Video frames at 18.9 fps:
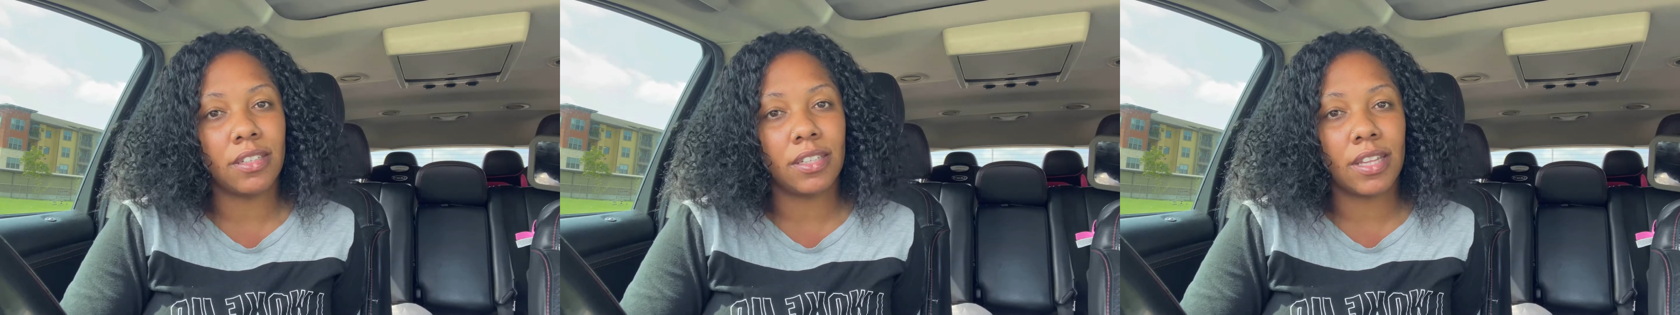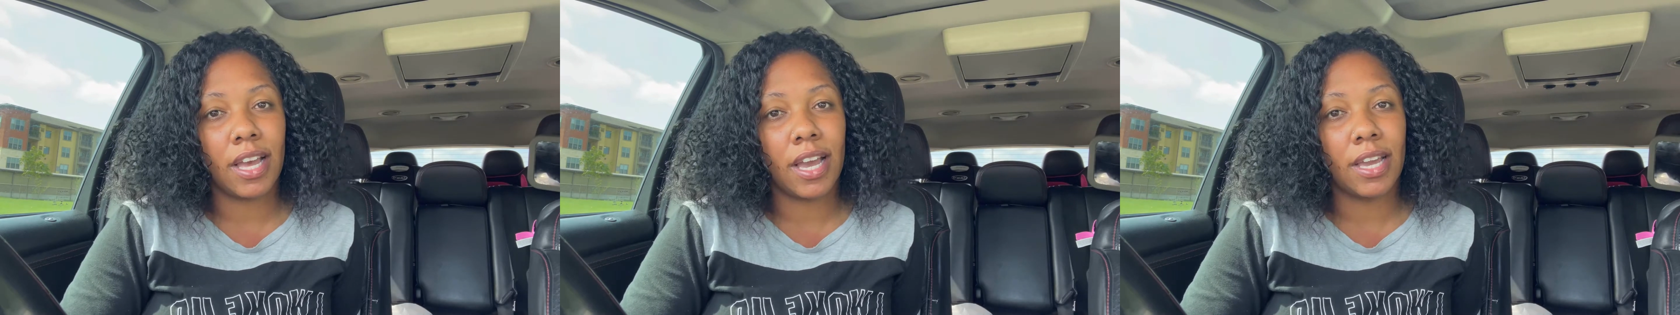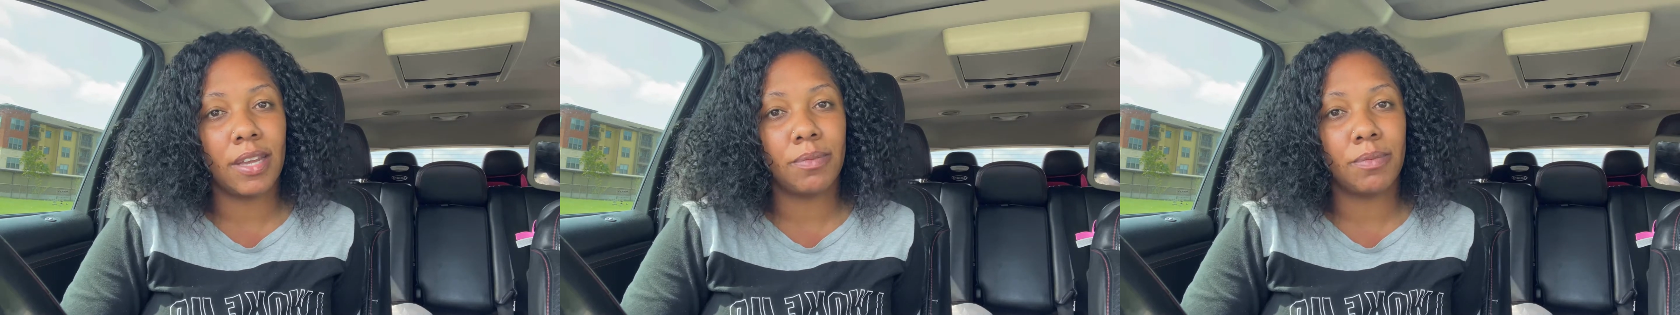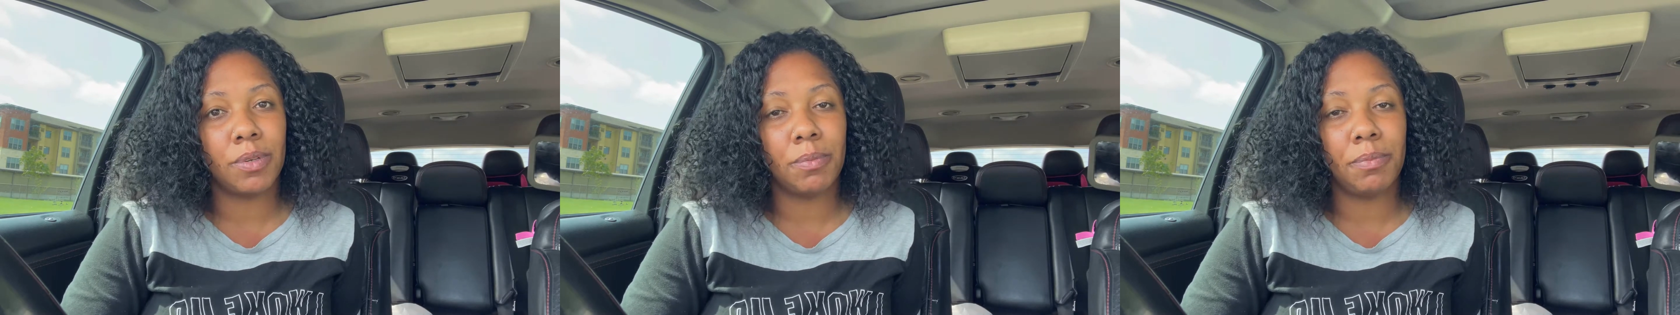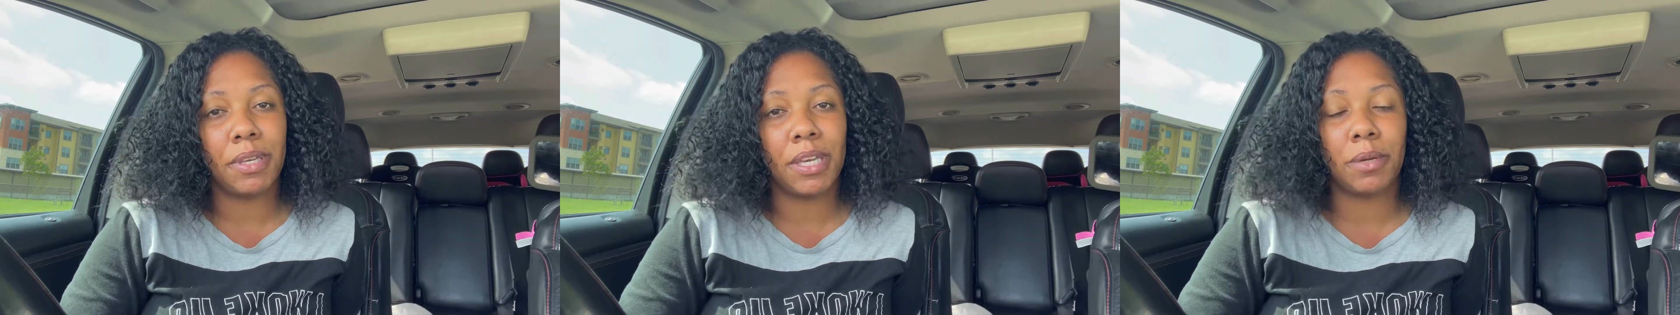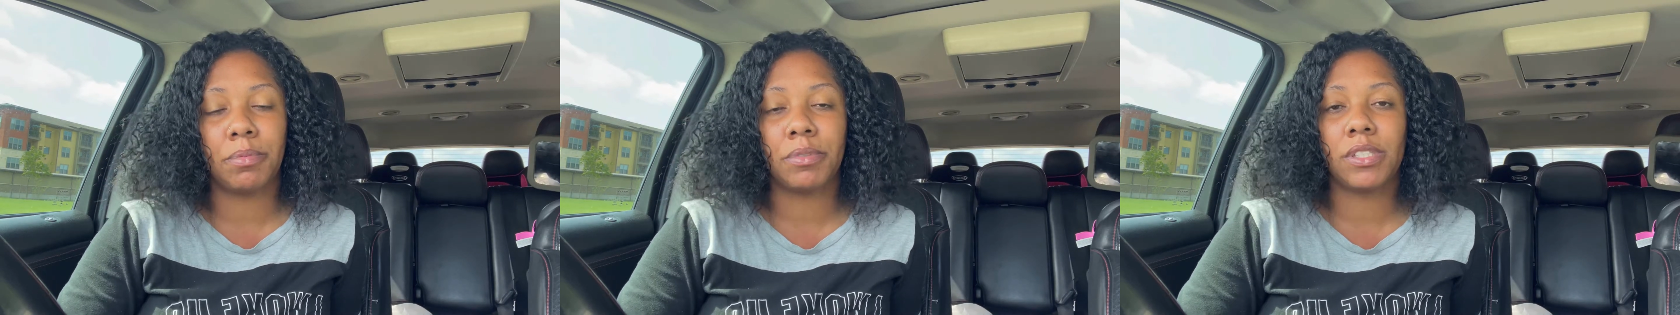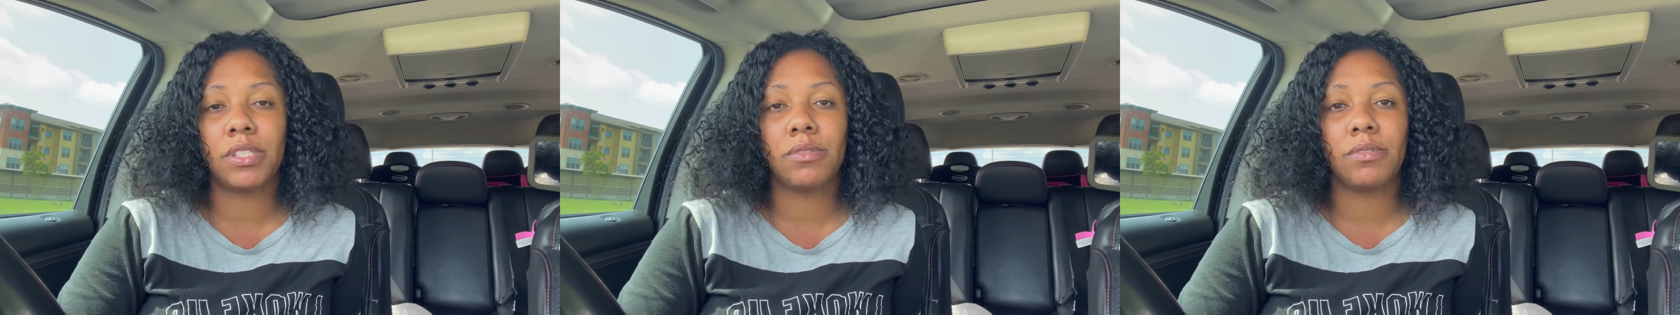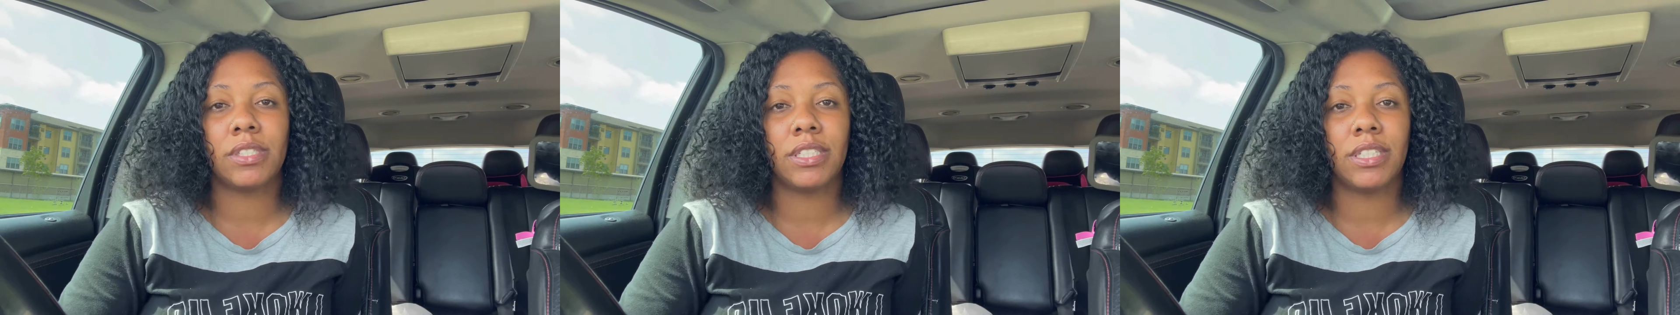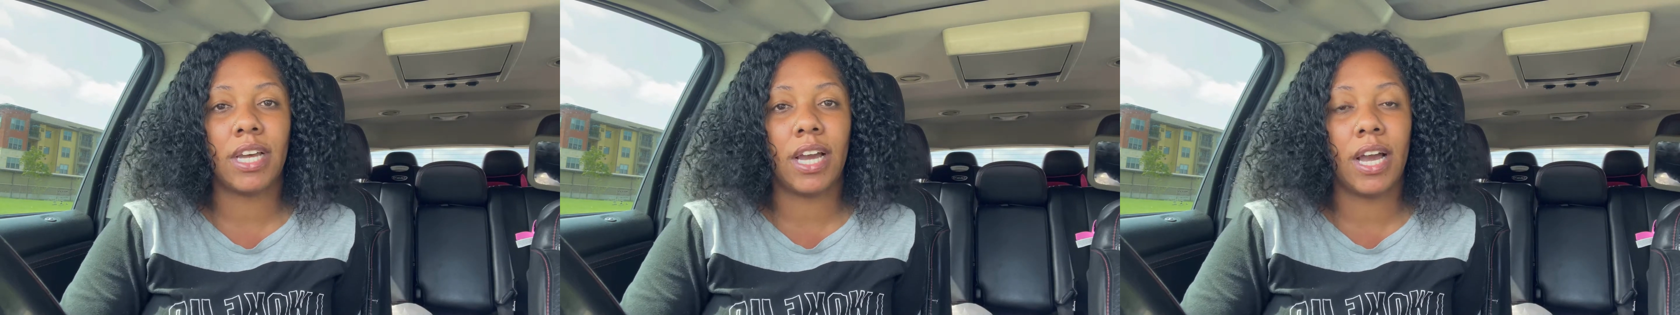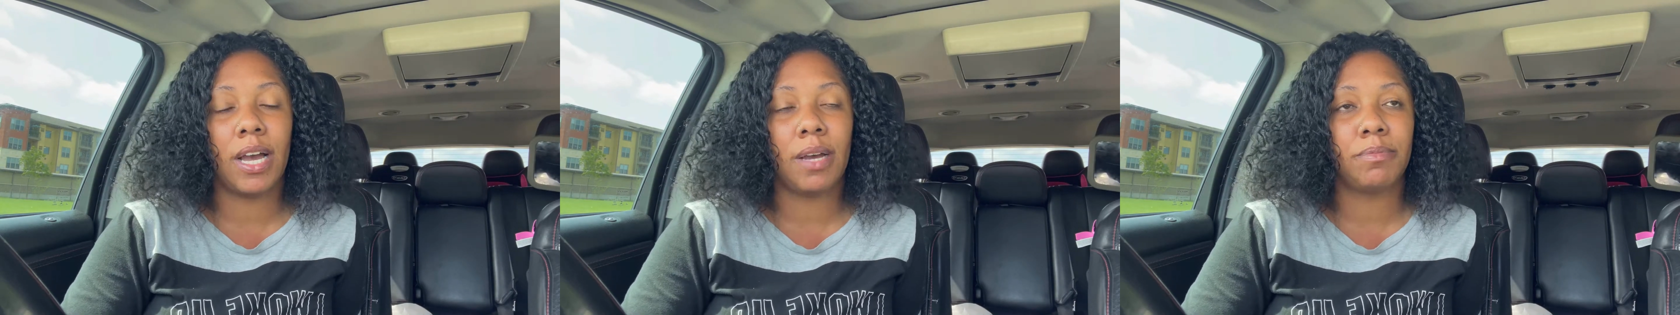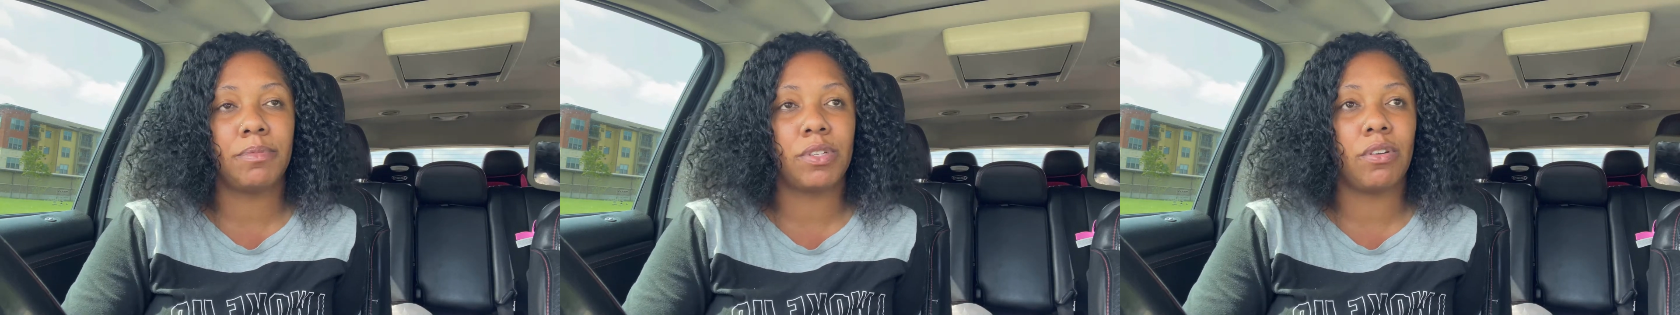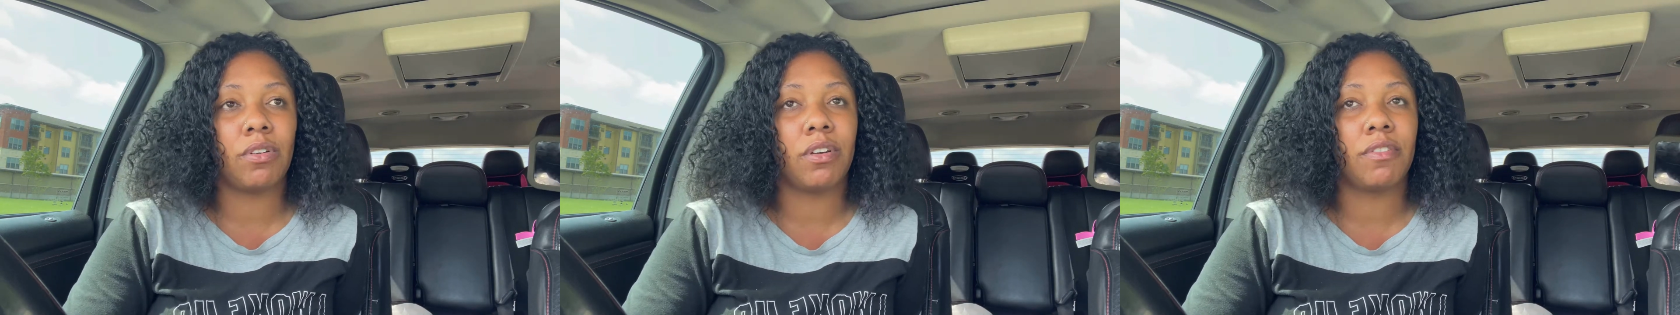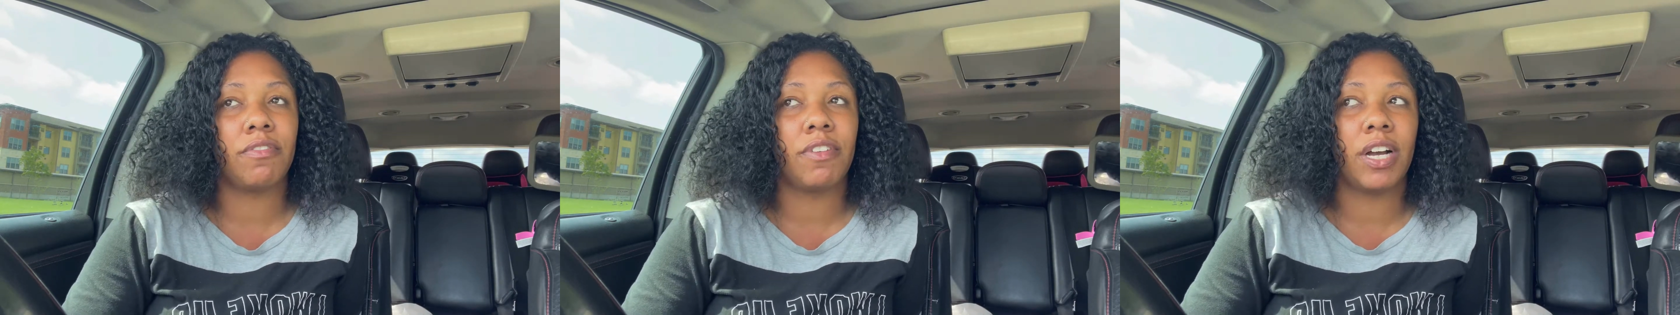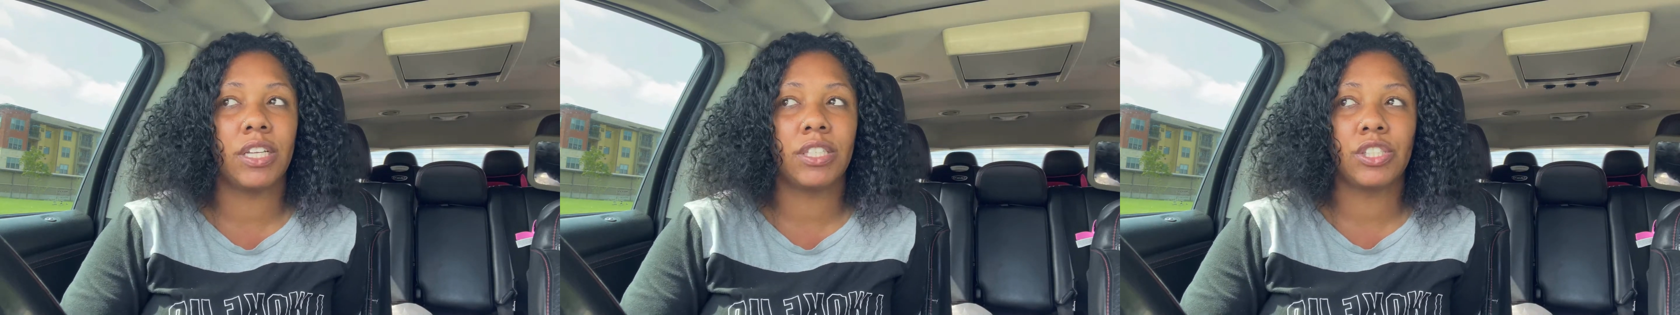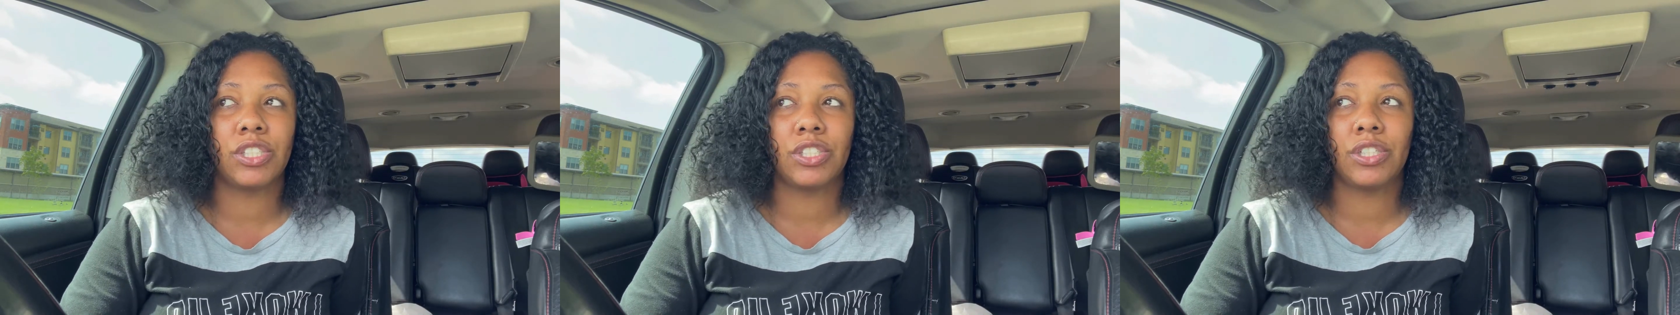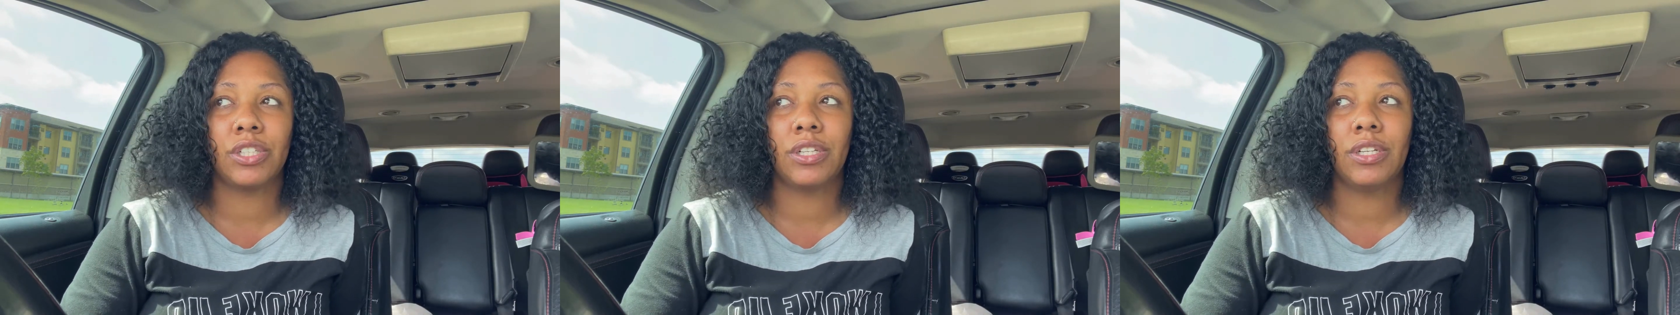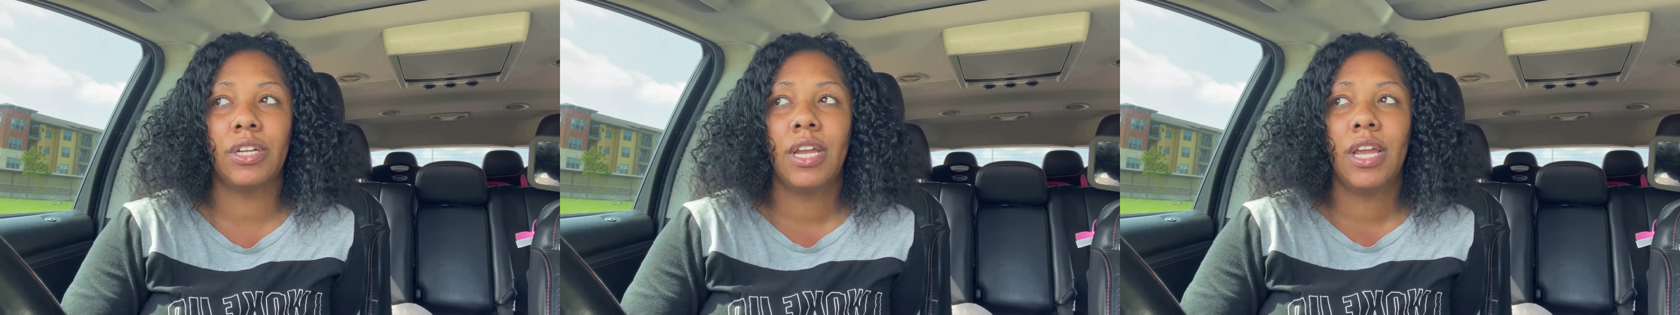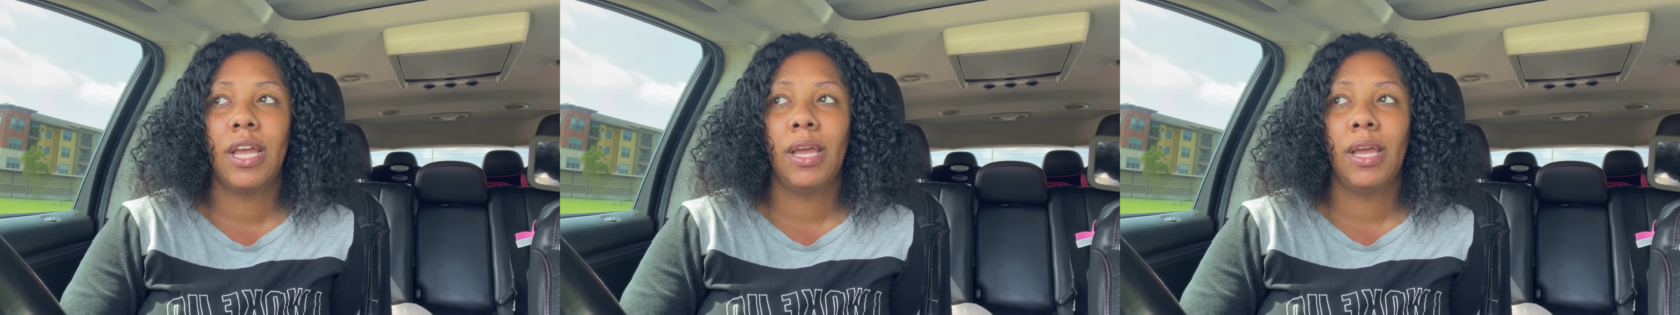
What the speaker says: the line we'll be able to adopt or foster,